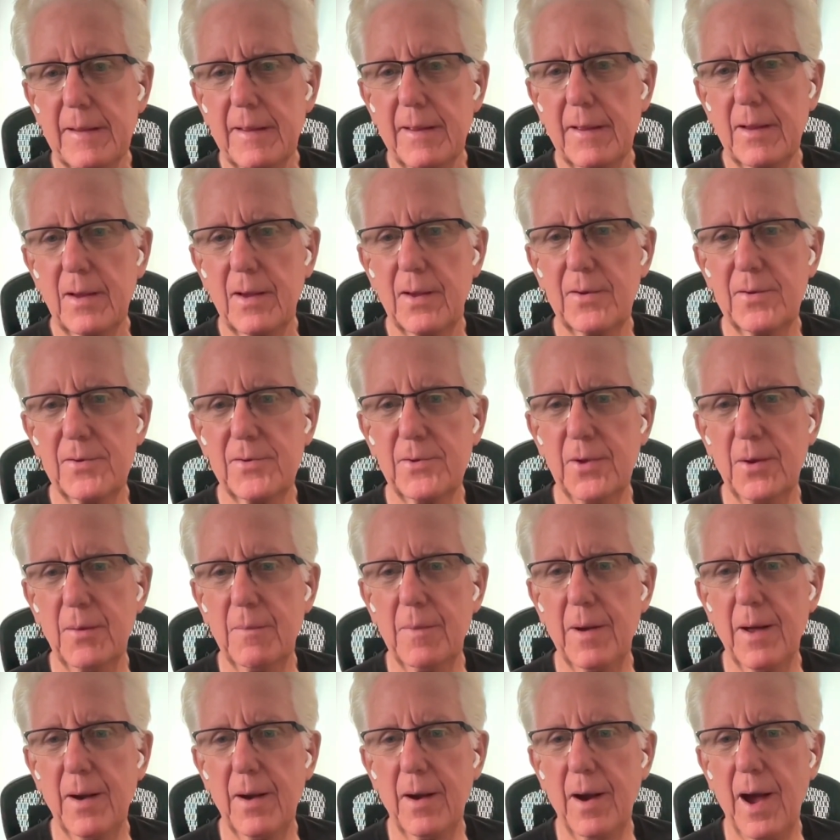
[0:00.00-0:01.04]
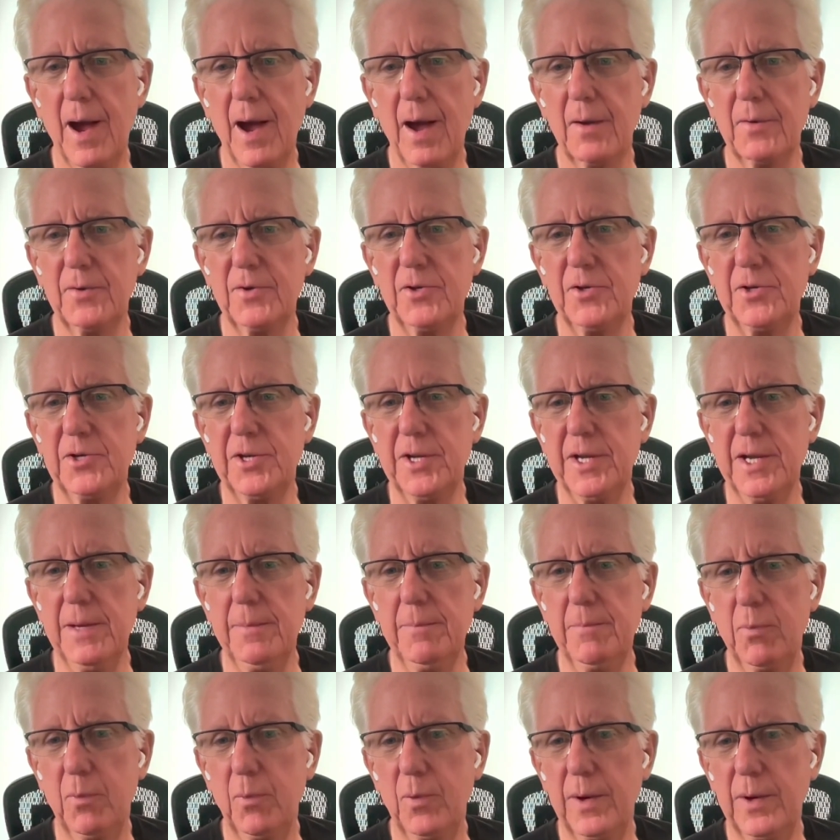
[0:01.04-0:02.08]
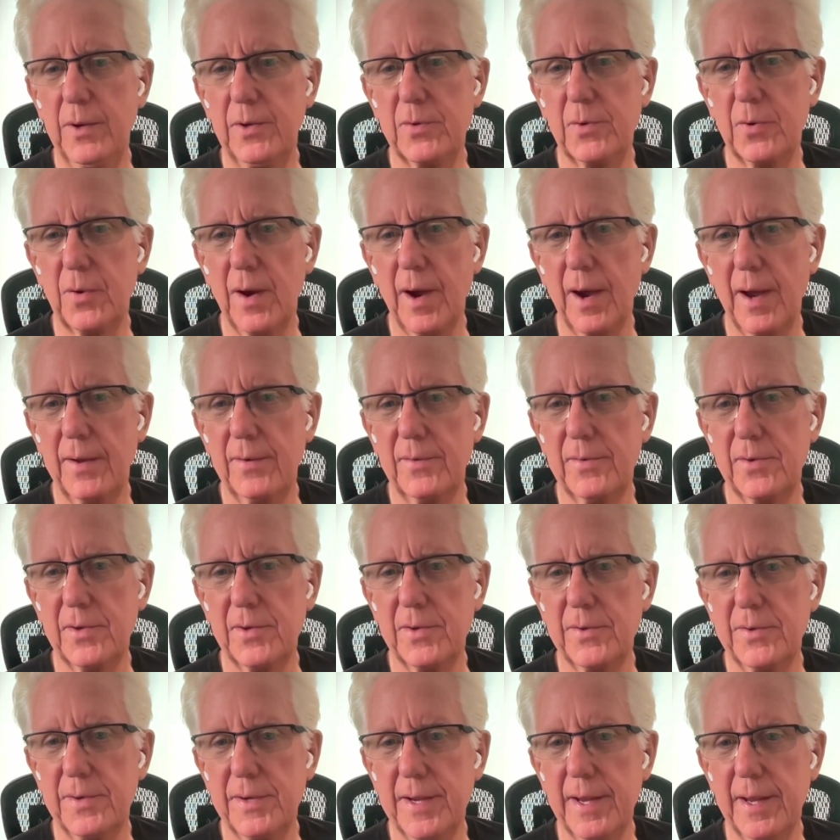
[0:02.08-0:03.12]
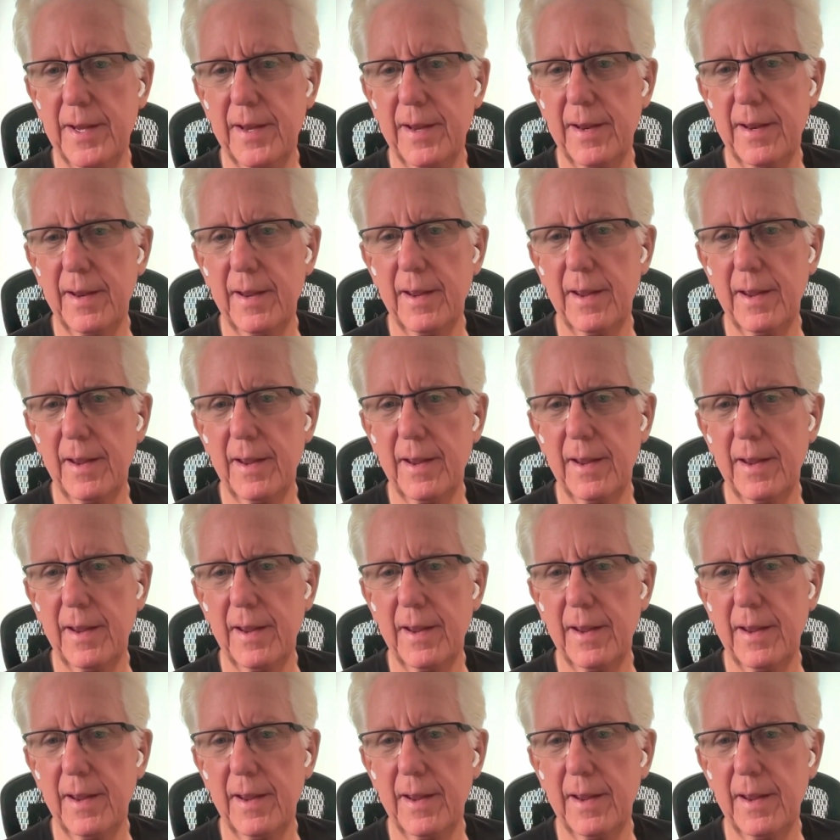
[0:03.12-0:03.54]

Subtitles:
Because no matter how deep we tried to dig,